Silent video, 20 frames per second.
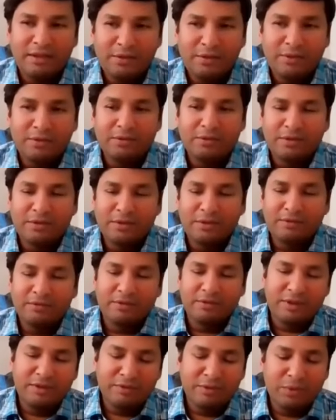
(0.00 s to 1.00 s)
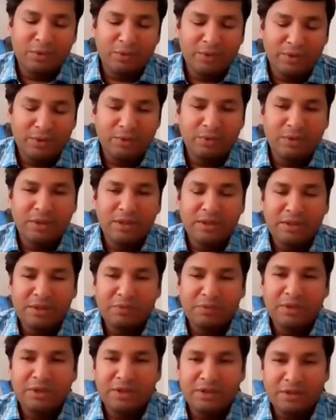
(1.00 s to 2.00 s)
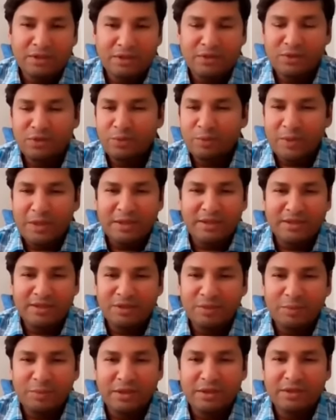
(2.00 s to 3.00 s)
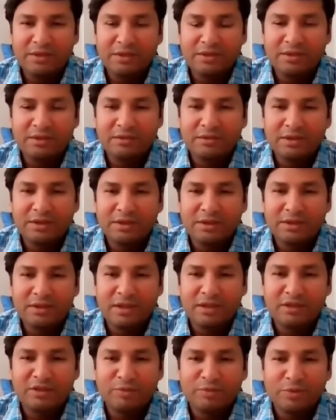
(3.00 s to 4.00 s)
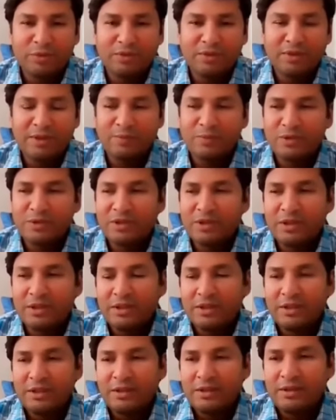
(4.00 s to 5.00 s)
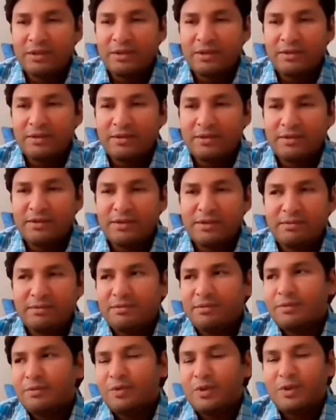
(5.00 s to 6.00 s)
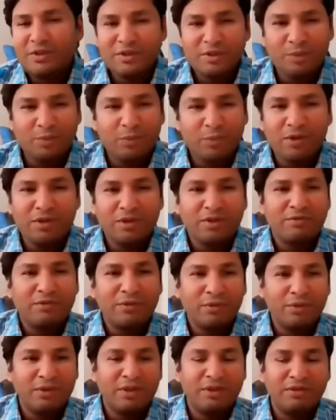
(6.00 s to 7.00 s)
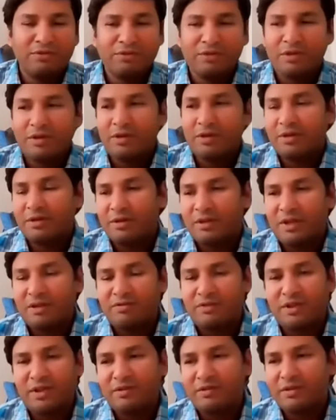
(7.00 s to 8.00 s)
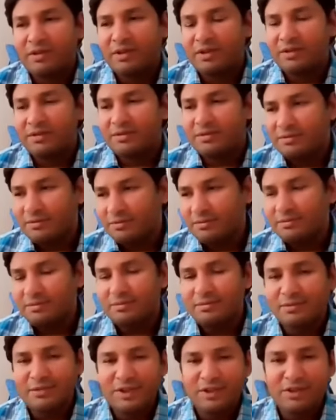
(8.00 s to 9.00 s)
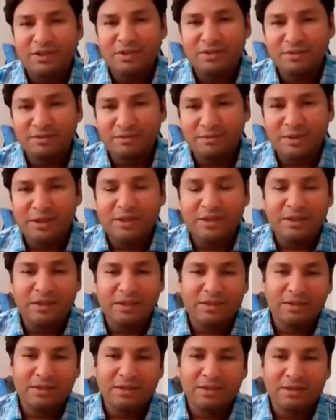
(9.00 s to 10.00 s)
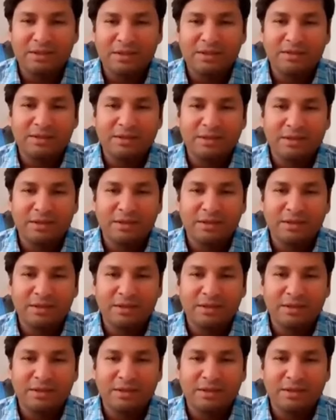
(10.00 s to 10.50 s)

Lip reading: I don't, even though I do get invitations to participate in this kind of programs, I say, what is the point of going for half an hour and teaching meditation?